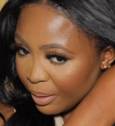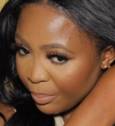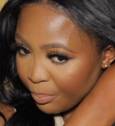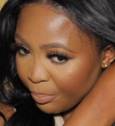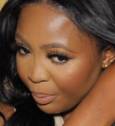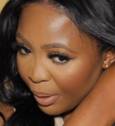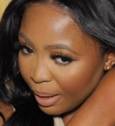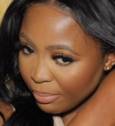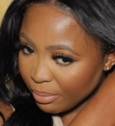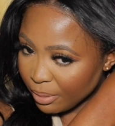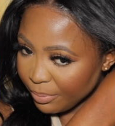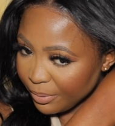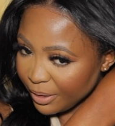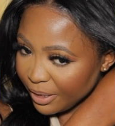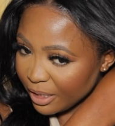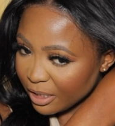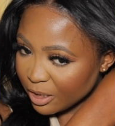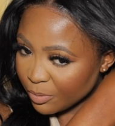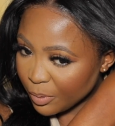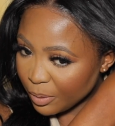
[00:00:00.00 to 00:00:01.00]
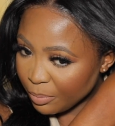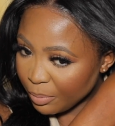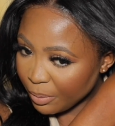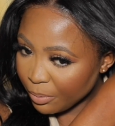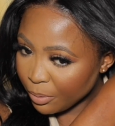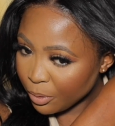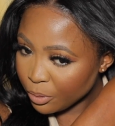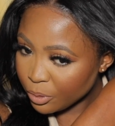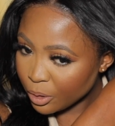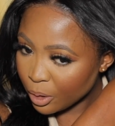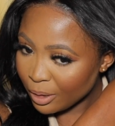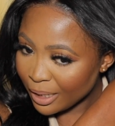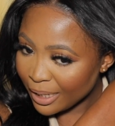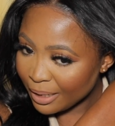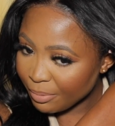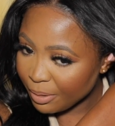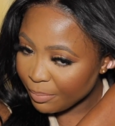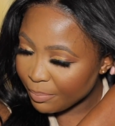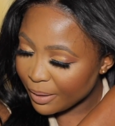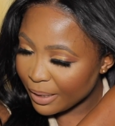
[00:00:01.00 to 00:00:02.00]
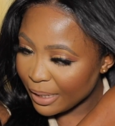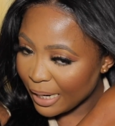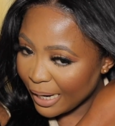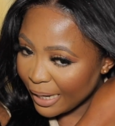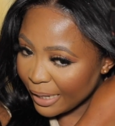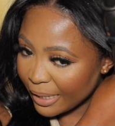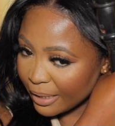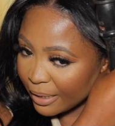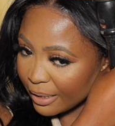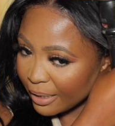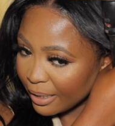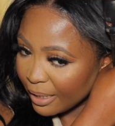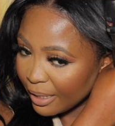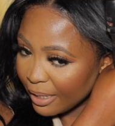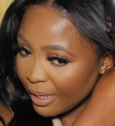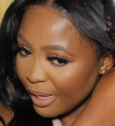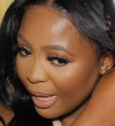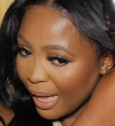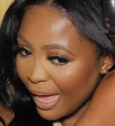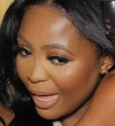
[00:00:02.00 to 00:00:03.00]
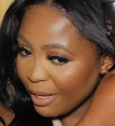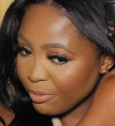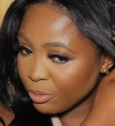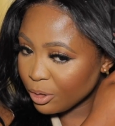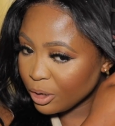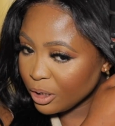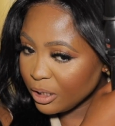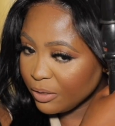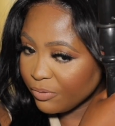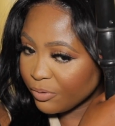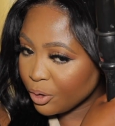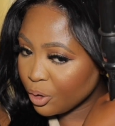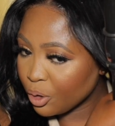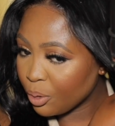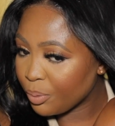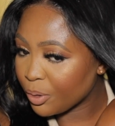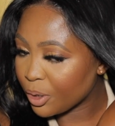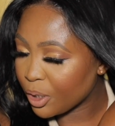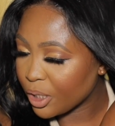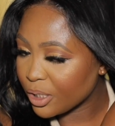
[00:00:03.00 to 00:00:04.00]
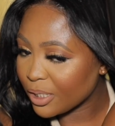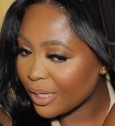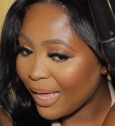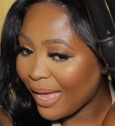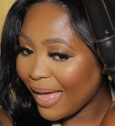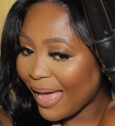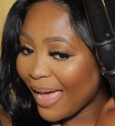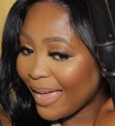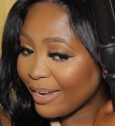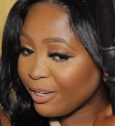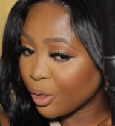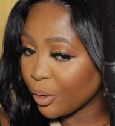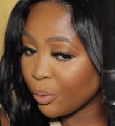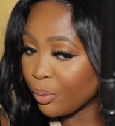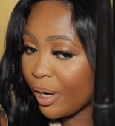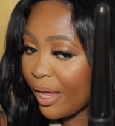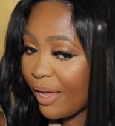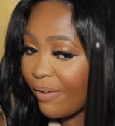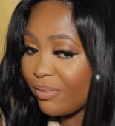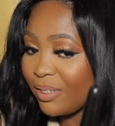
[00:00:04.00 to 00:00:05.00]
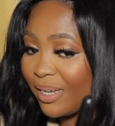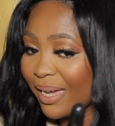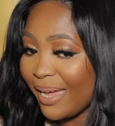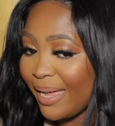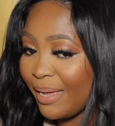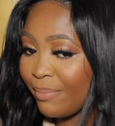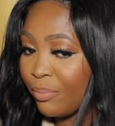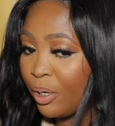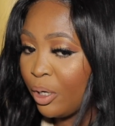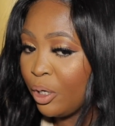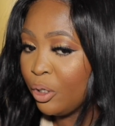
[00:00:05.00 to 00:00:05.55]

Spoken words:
Probably there's been people who don't like me, but like I wouldn't even know because I don't have time